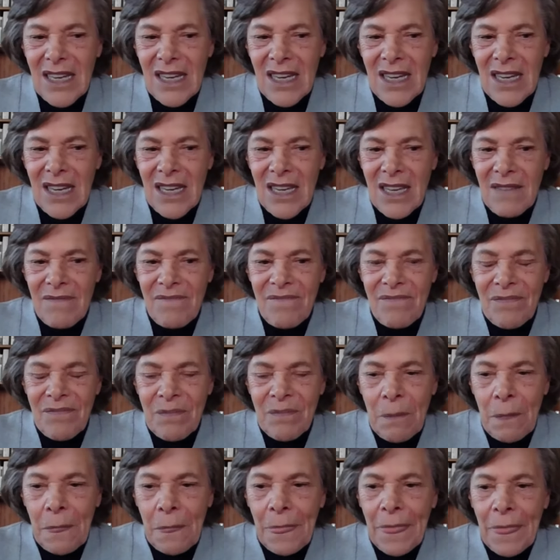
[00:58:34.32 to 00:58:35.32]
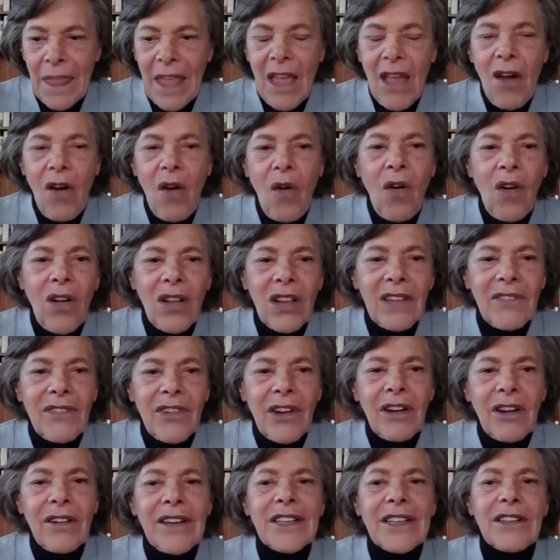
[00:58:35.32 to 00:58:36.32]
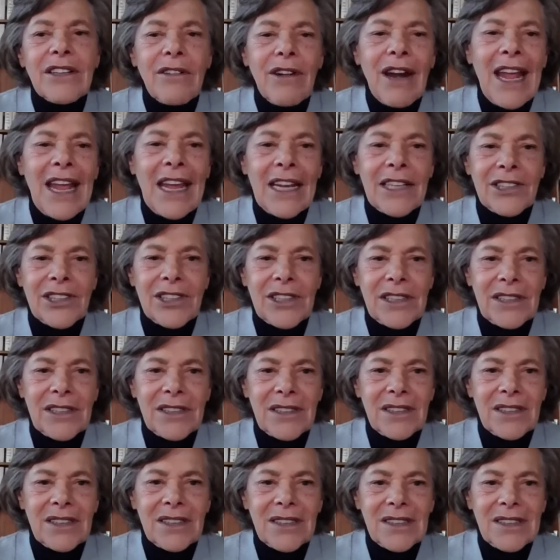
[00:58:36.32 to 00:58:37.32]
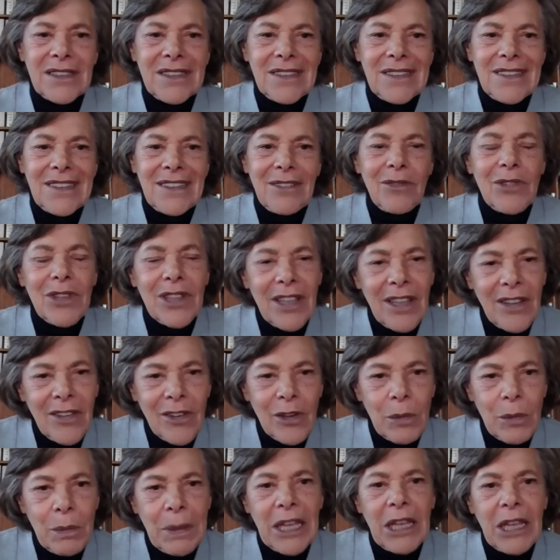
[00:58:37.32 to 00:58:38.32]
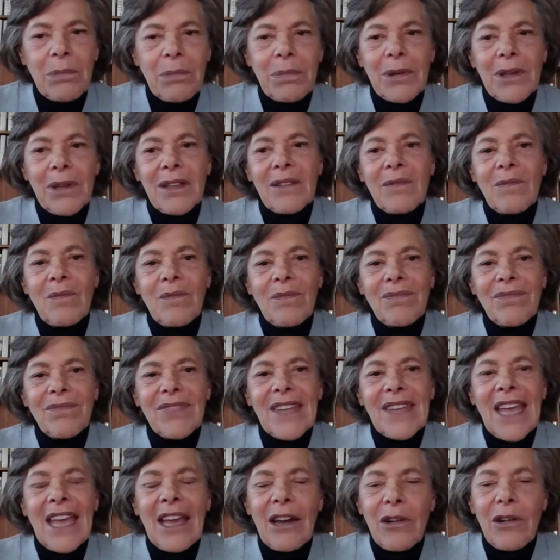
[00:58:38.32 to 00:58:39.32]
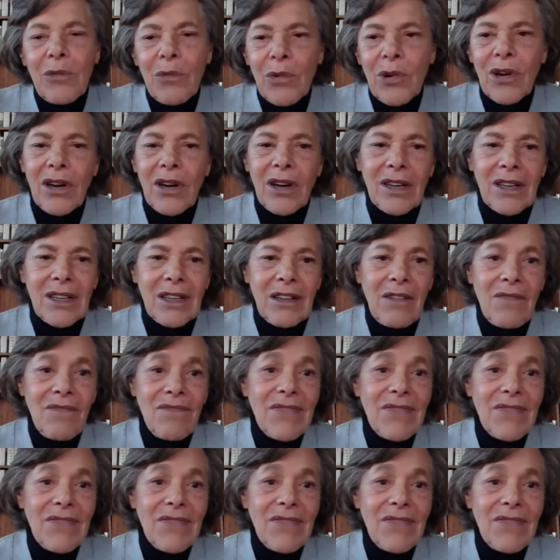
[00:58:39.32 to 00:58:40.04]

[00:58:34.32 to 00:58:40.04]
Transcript: all of our interactions with other people at work